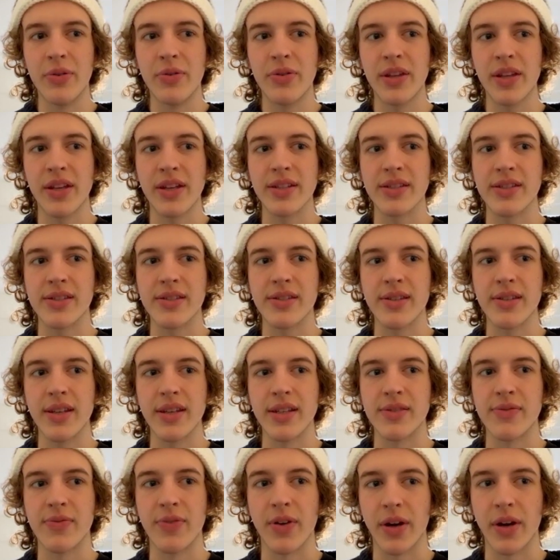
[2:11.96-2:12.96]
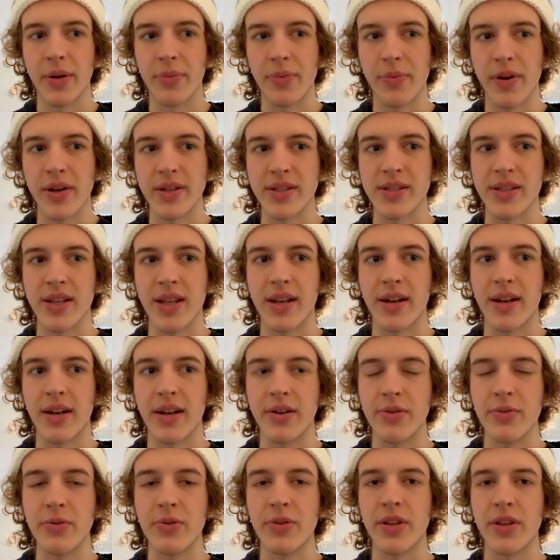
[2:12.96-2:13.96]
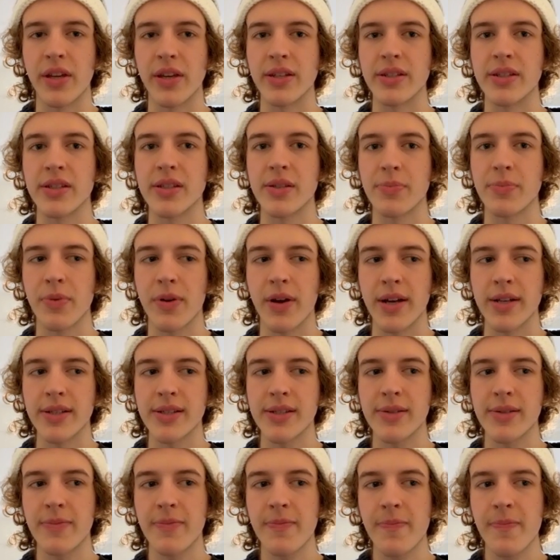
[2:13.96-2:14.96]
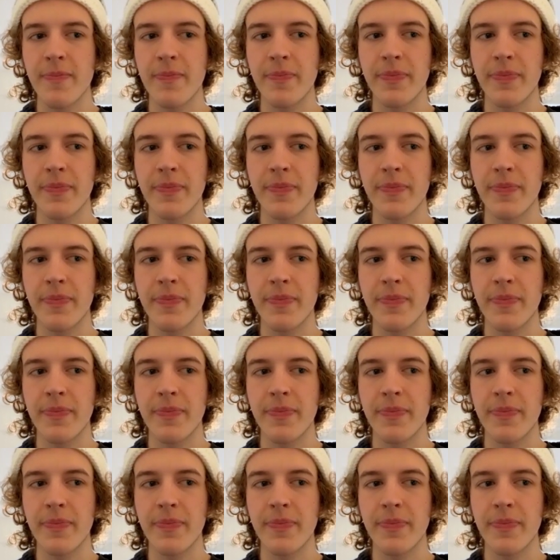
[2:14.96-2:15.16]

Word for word: I do think it's it's very present and I do think it's suppressed.